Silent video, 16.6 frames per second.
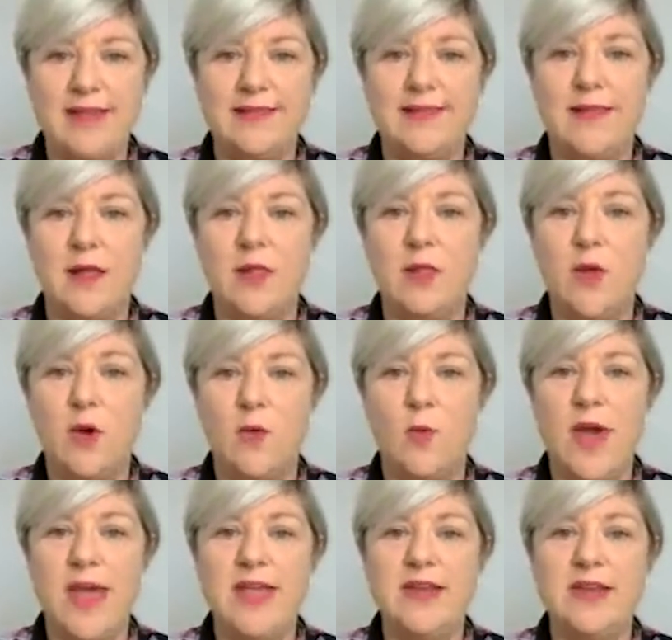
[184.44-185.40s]
debate has a
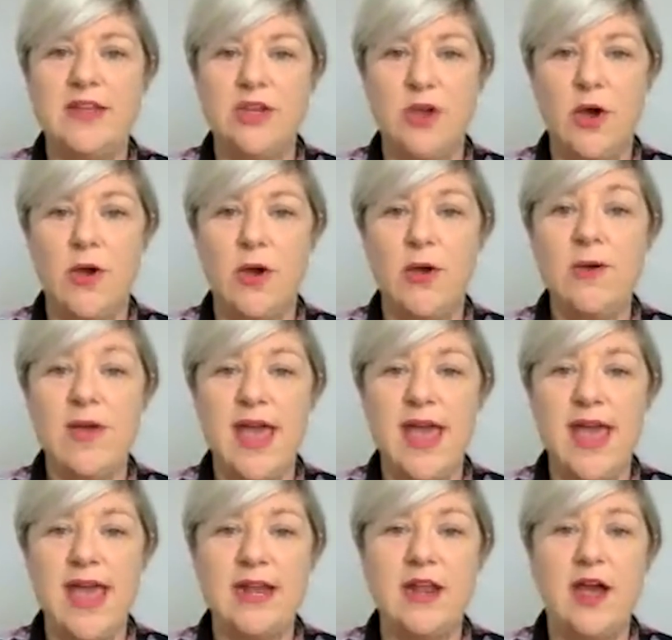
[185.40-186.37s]
long way to go,
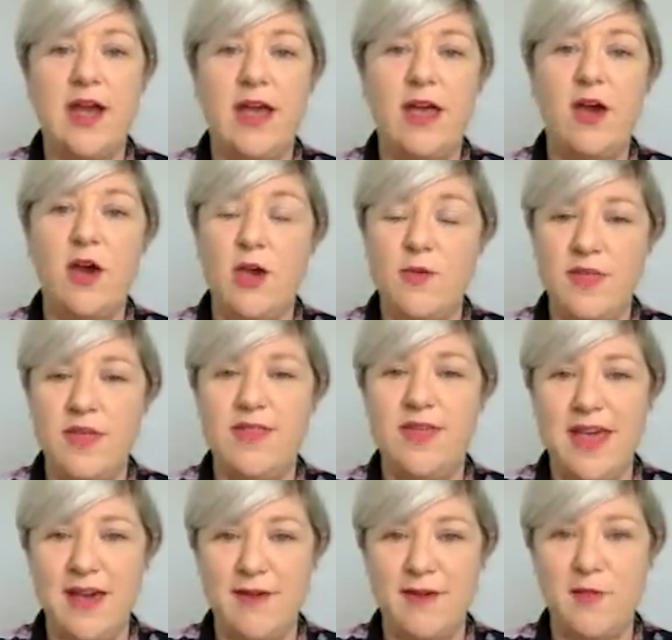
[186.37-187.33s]
and I
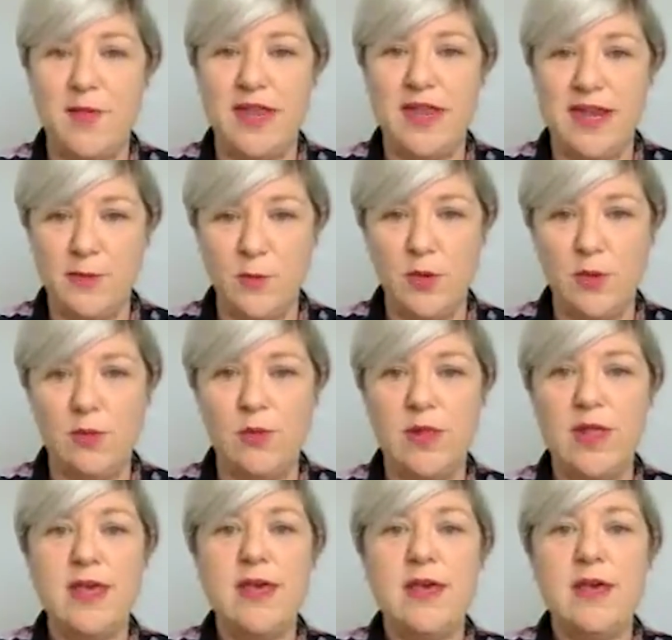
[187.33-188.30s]
hope that the government
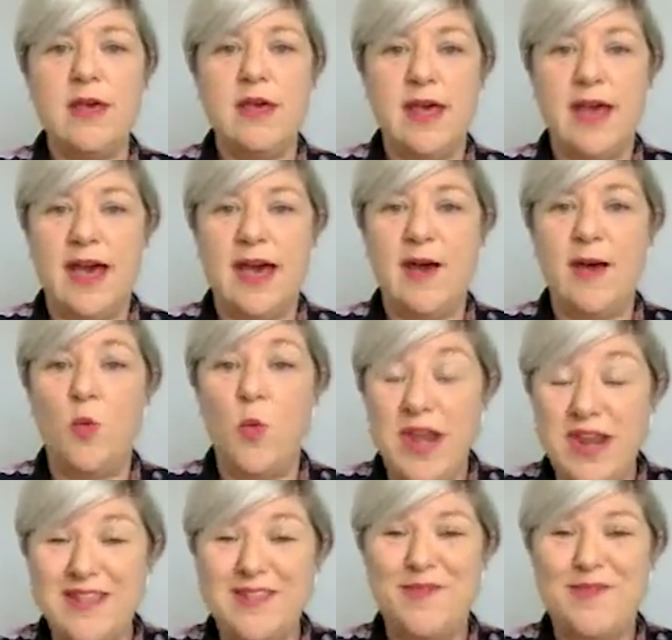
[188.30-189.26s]
will
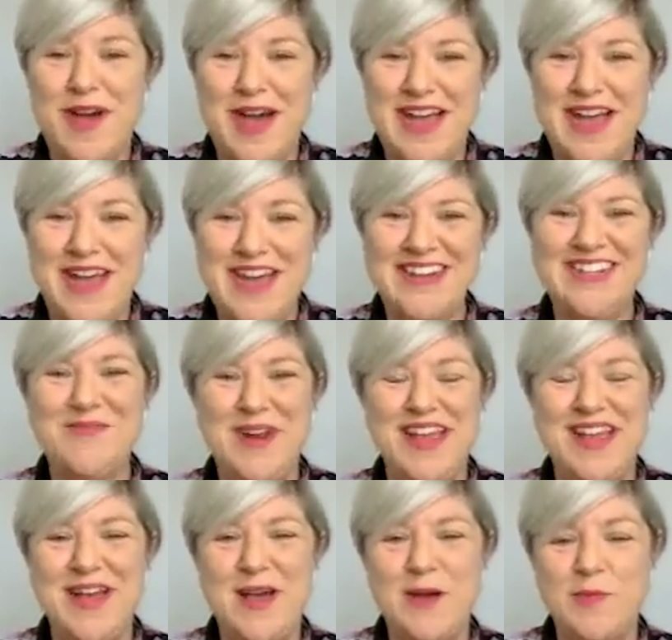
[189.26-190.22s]
win its
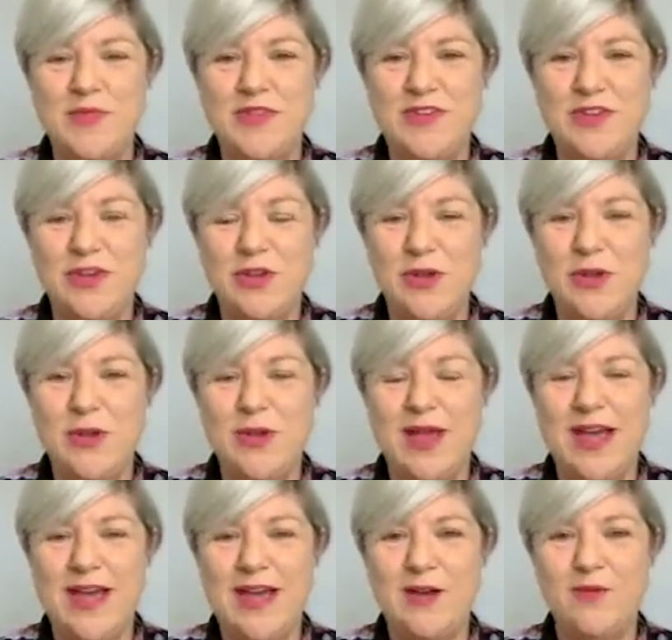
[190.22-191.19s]
fight when it comes
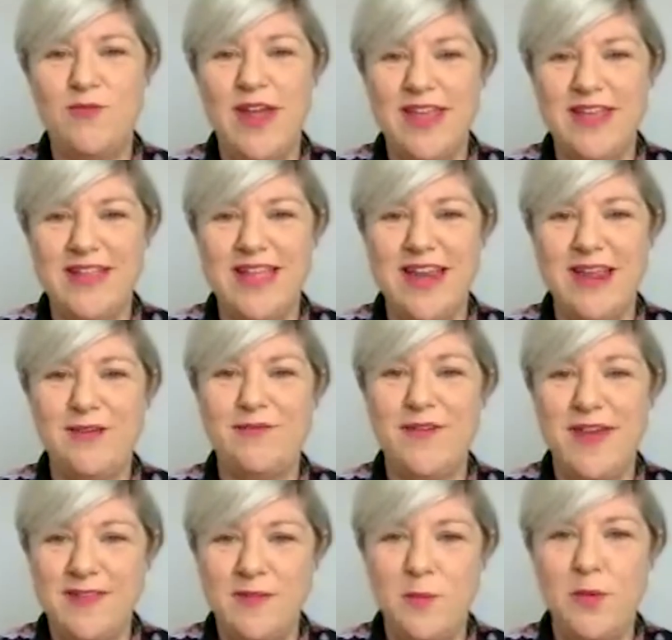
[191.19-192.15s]
to
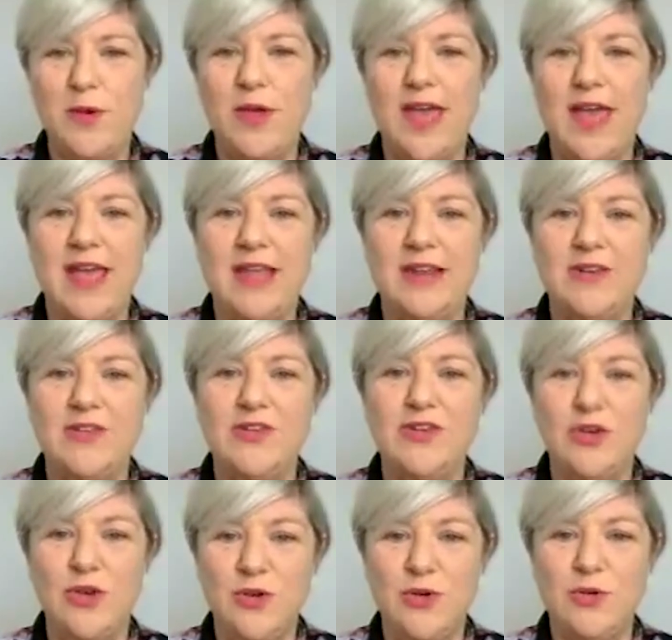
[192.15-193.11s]
regulating Facebook
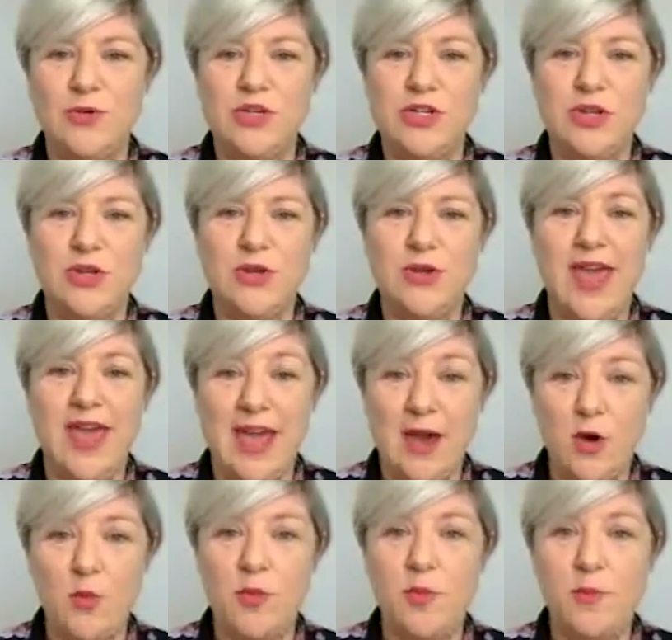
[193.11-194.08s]
and Google
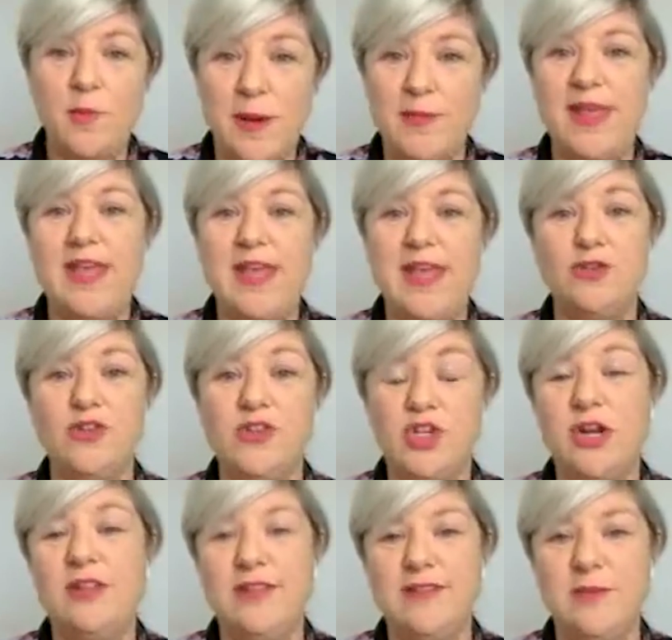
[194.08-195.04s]
to help public
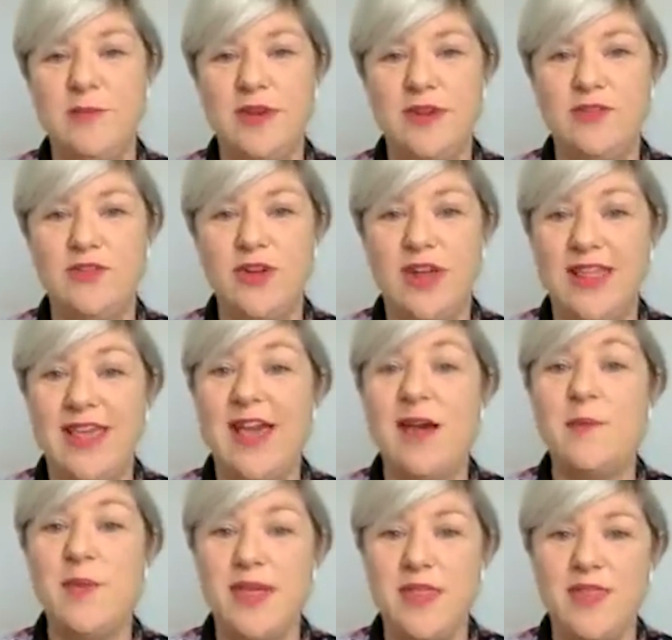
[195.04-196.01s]
interest journalism in
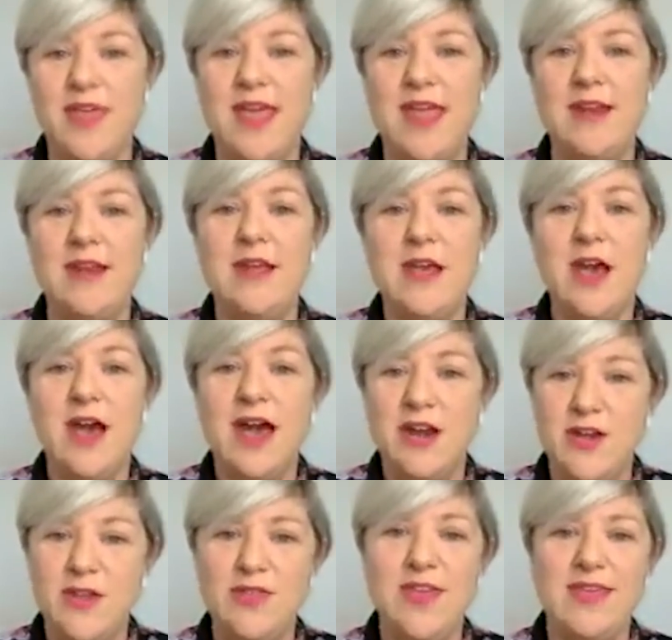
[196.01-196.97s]
Australia. But then
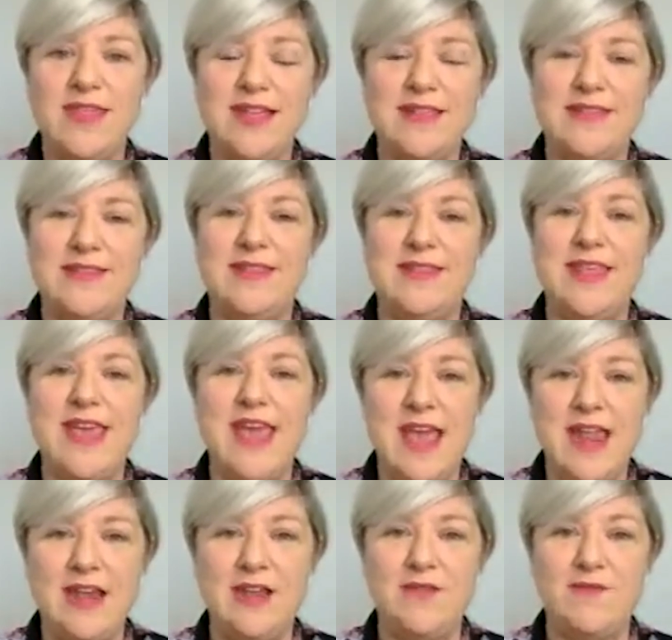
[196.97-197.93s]
I don't think that's
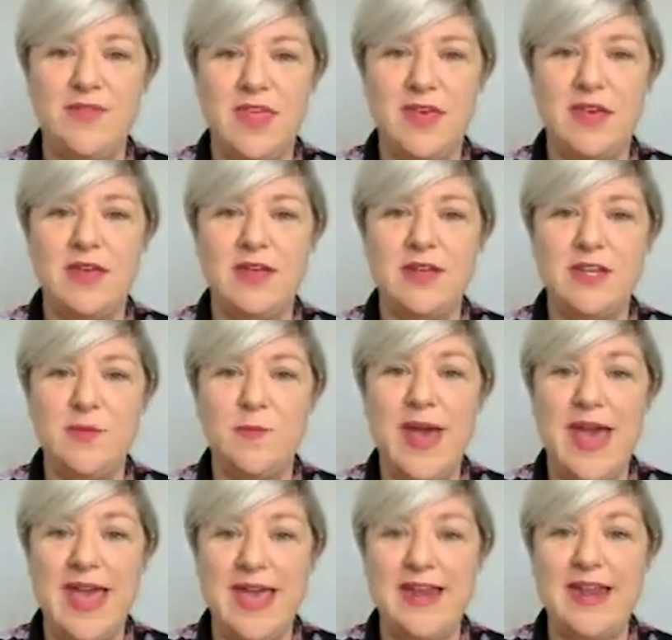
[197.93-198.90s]
the end of the
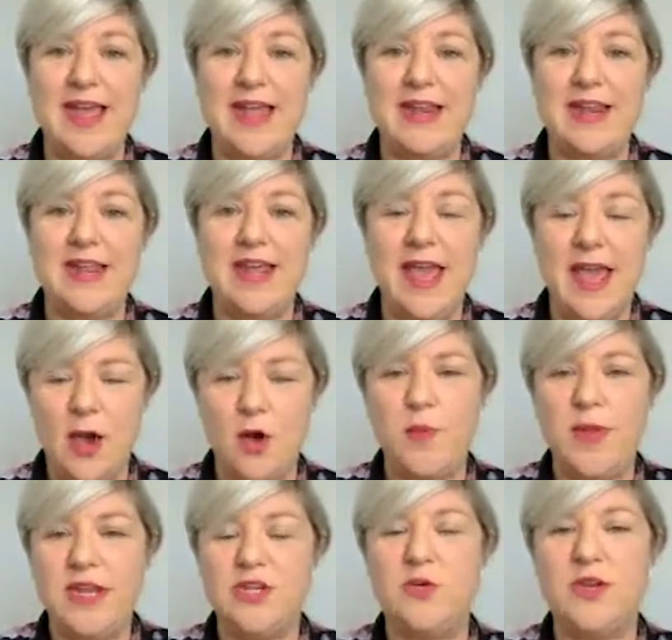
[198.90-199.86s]
debate and
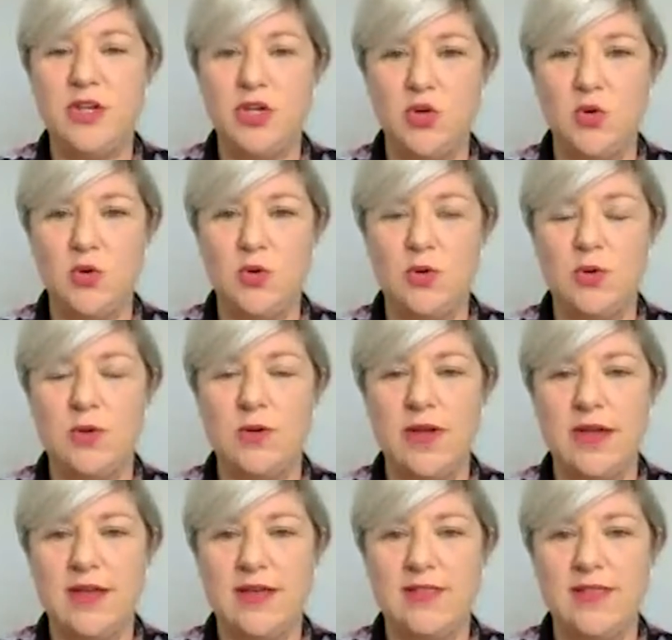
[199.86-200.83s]
helping to
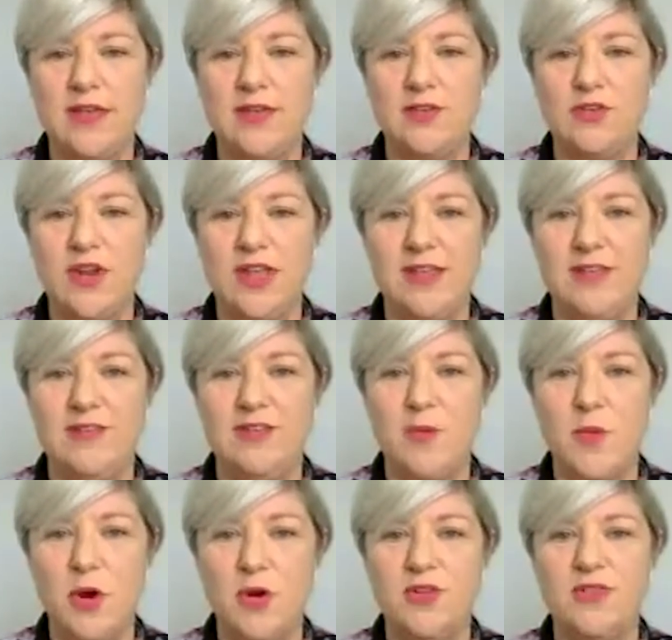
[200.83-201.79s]
ensure that
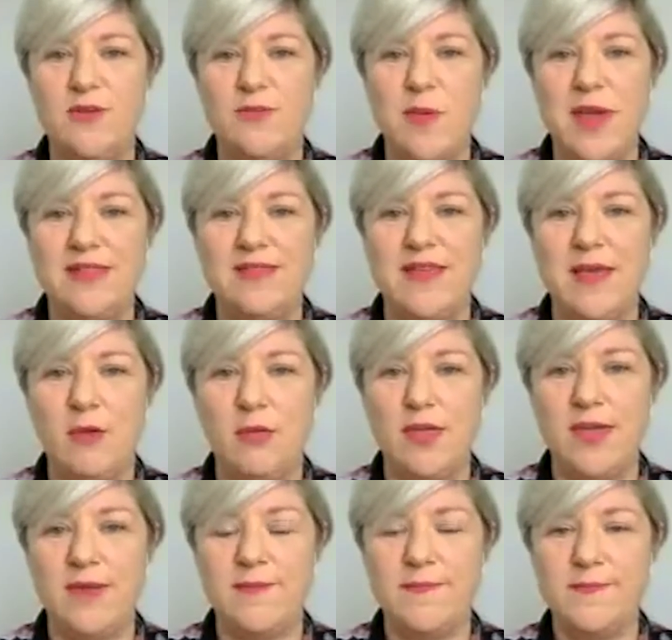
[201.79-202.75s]
Australia's democracy remains
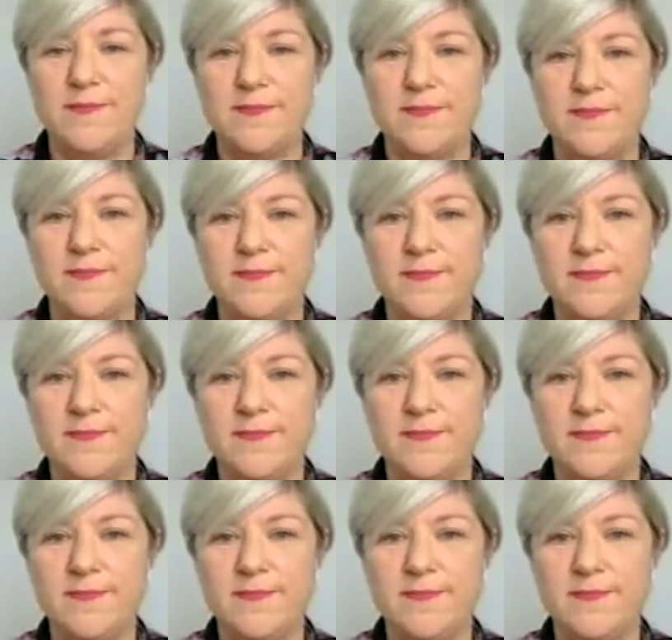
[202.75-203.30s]
healthy.